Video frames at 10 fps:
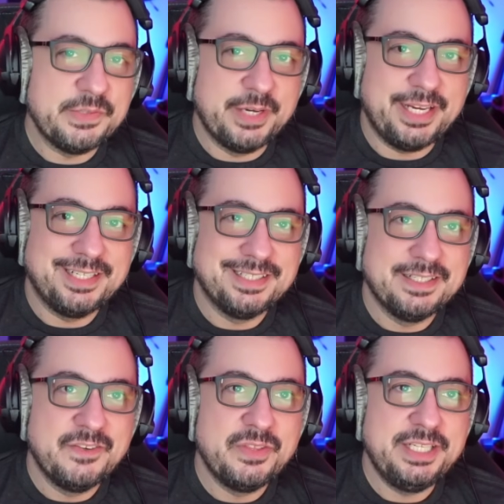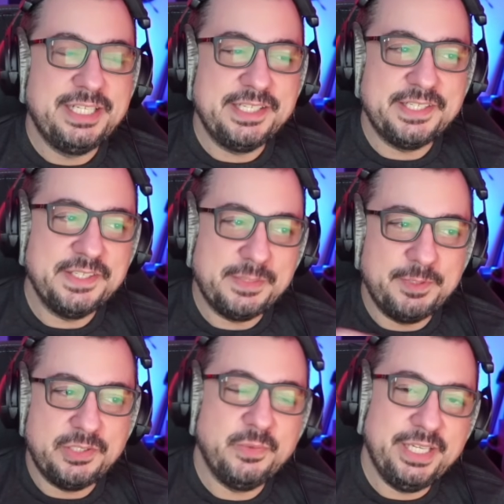way. The distance
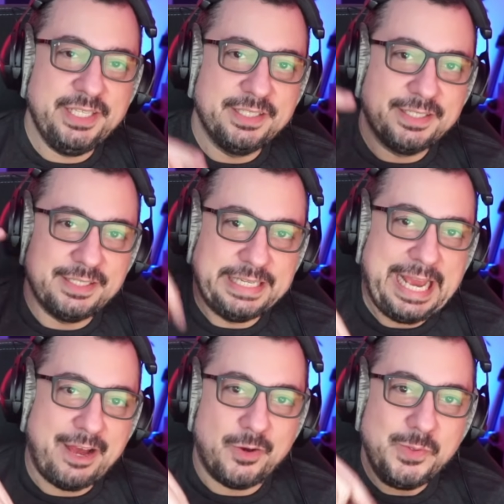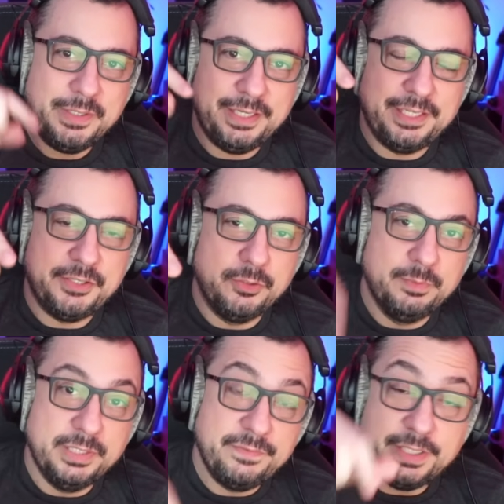between now and
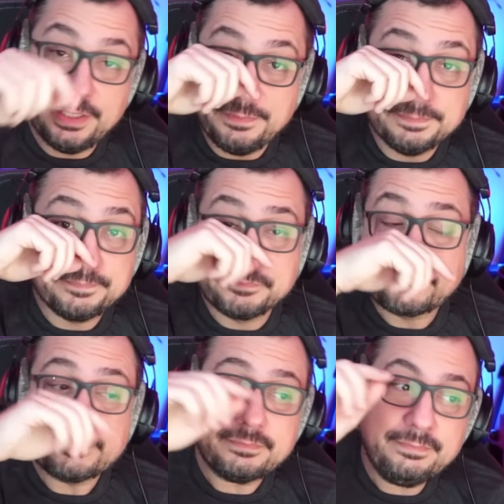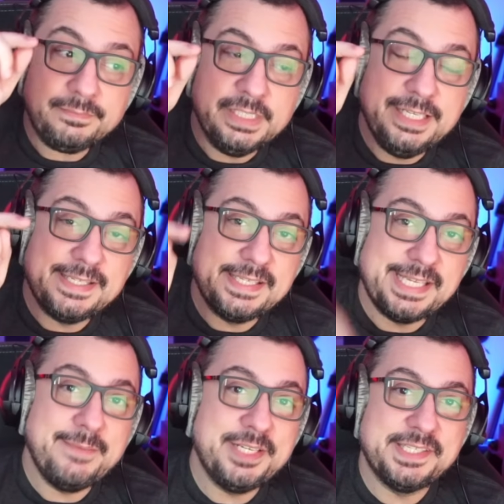Oblivion is the
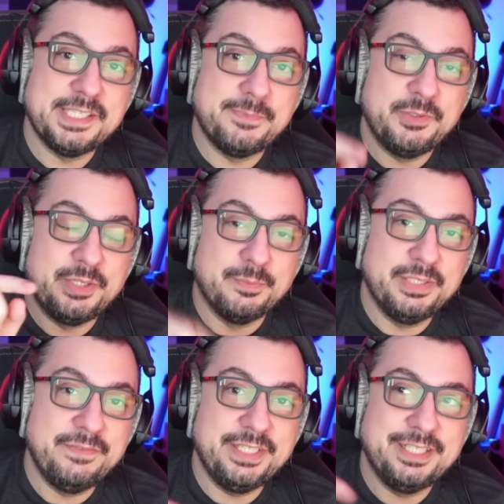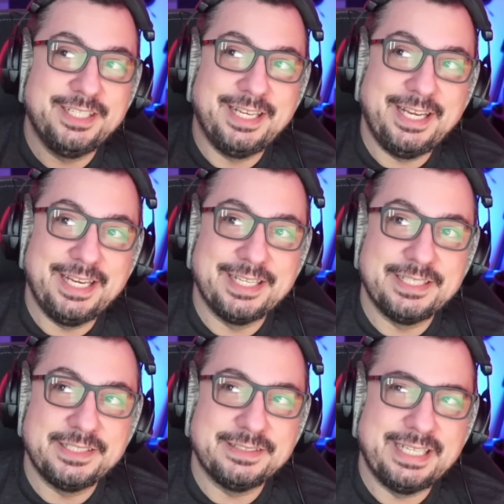same distance between Oblivion
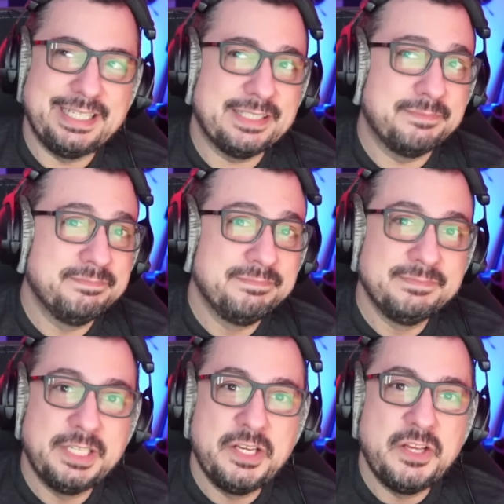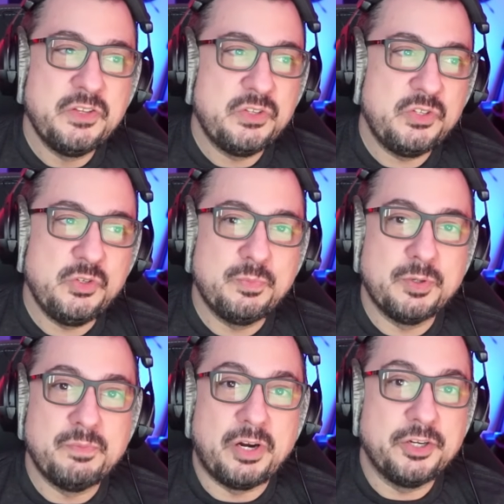and
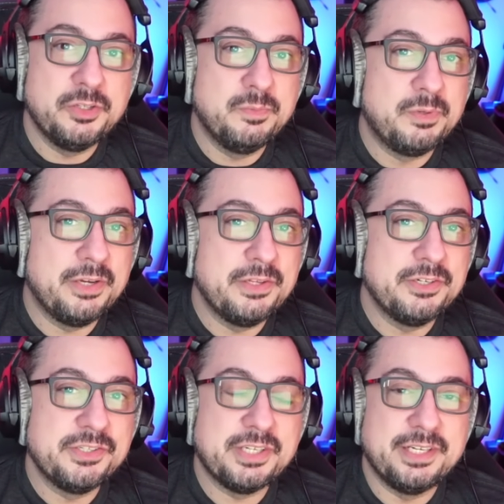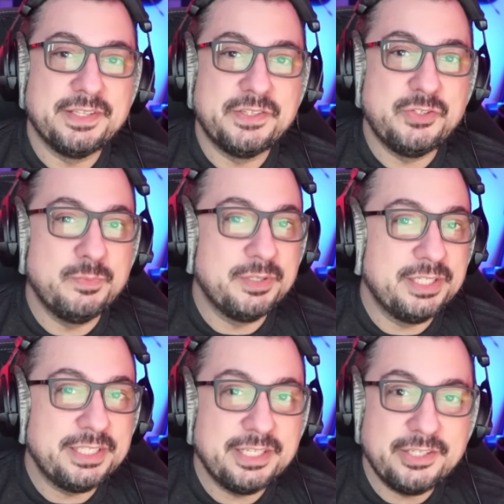Super Mario Brothers on the Super
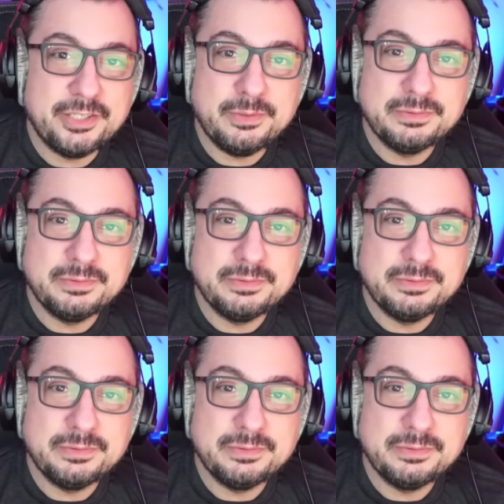Nintendo.